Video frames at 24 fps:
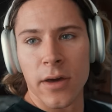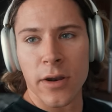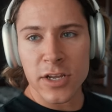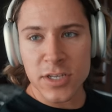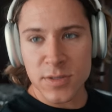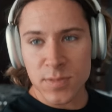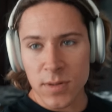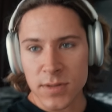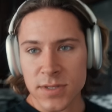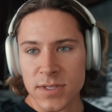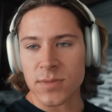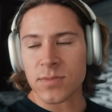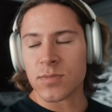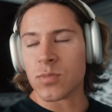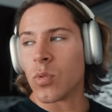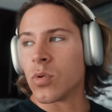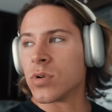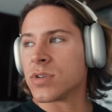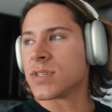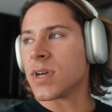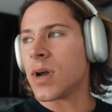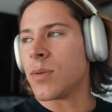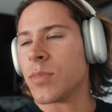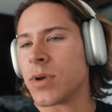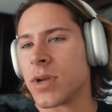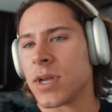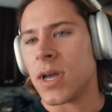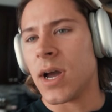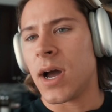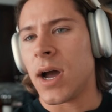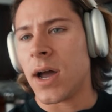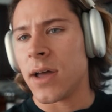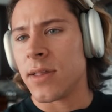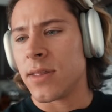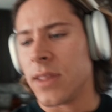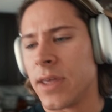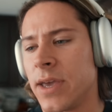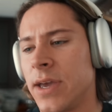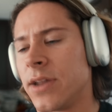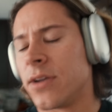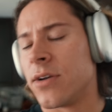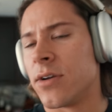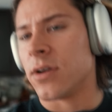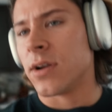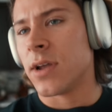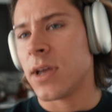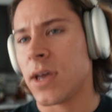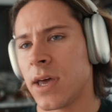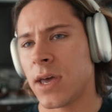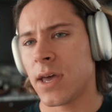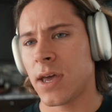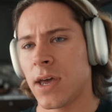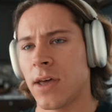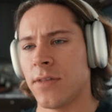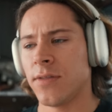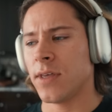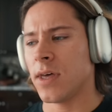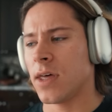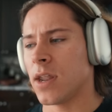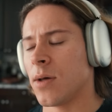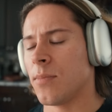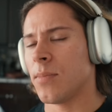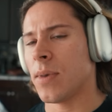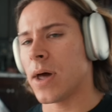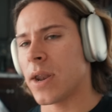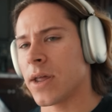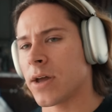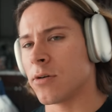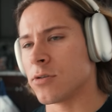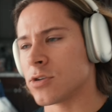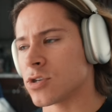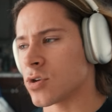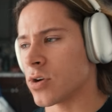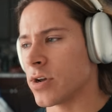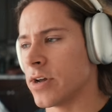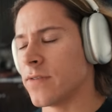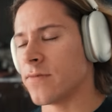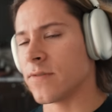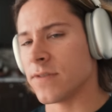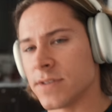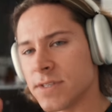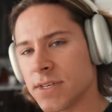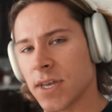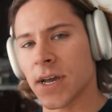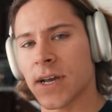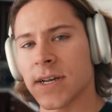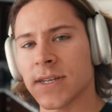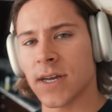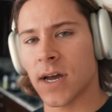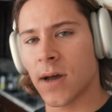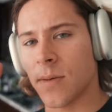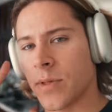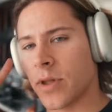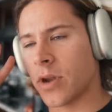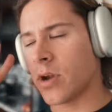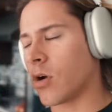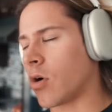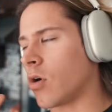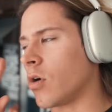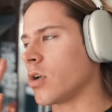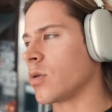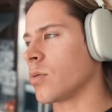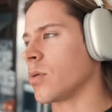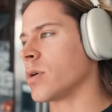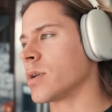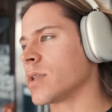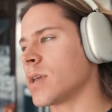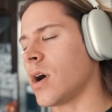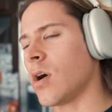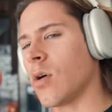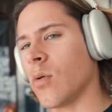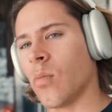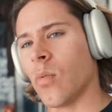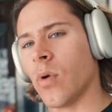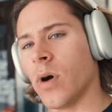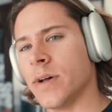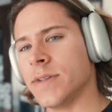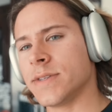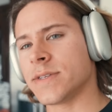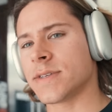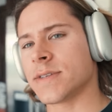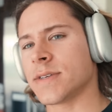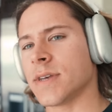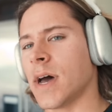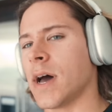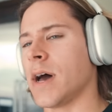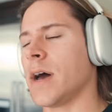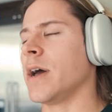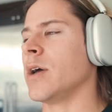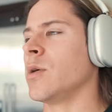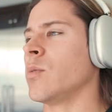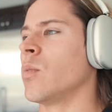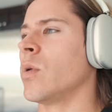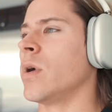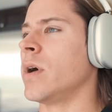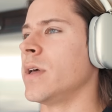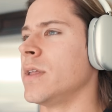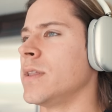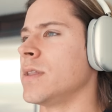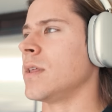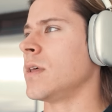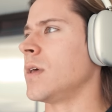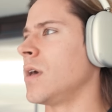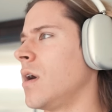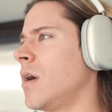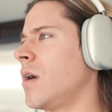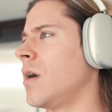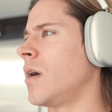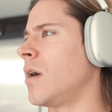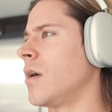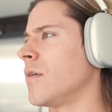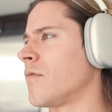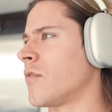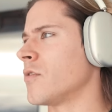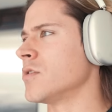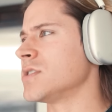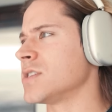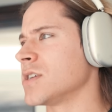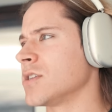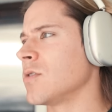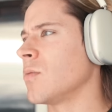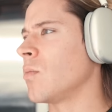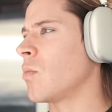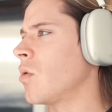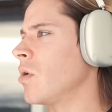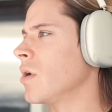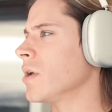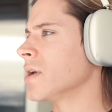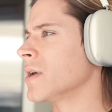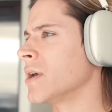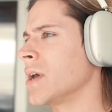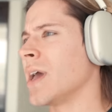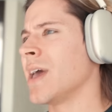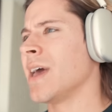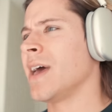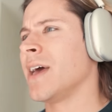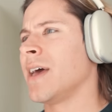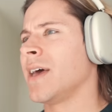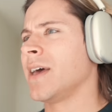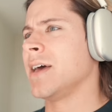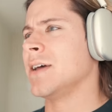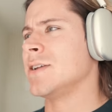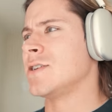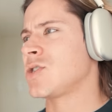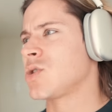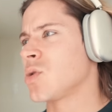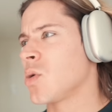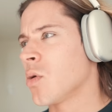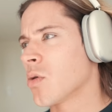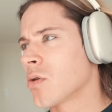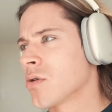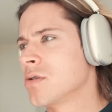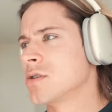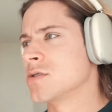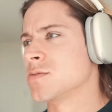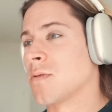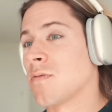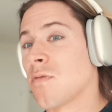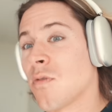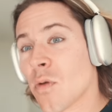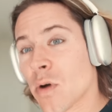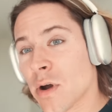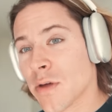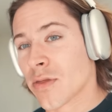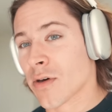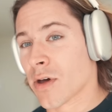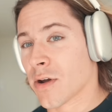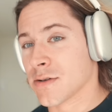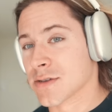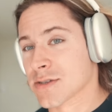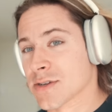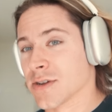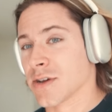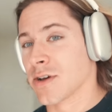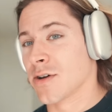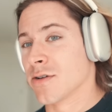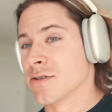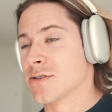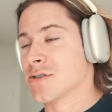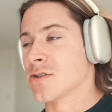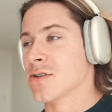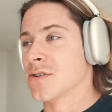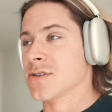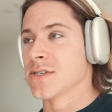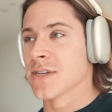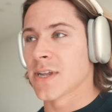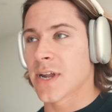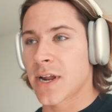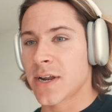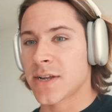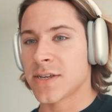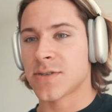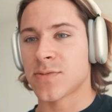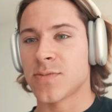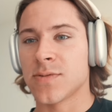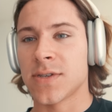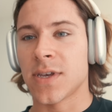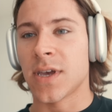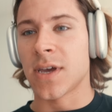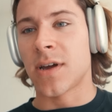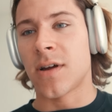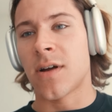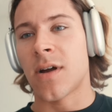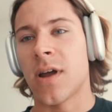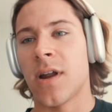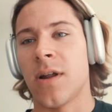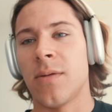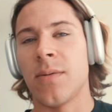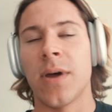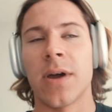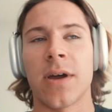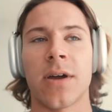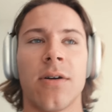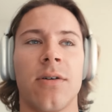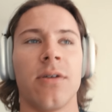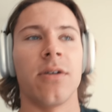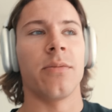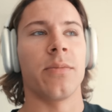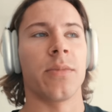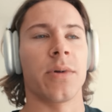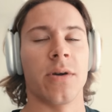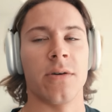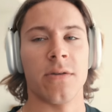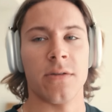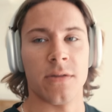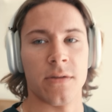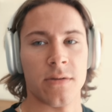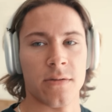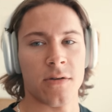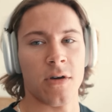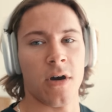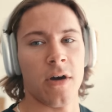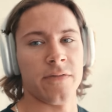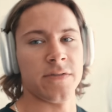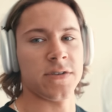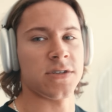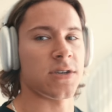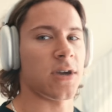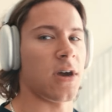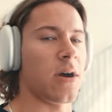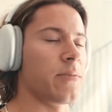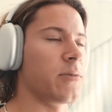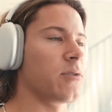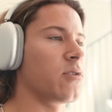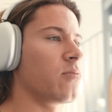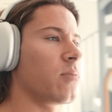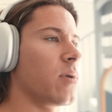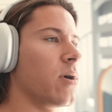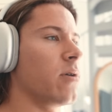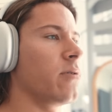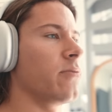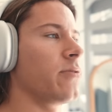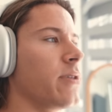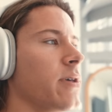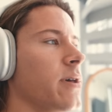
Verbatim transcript: gonna spend some more time with God later, and then I'm about to go train for the second time that I already worked out once. I went uh, first thing in the morning hit shoulders. Before I thought I was gonna go to church, then I just was like, all right, I'm not going. I'm gonna go to the coffee shop and do my own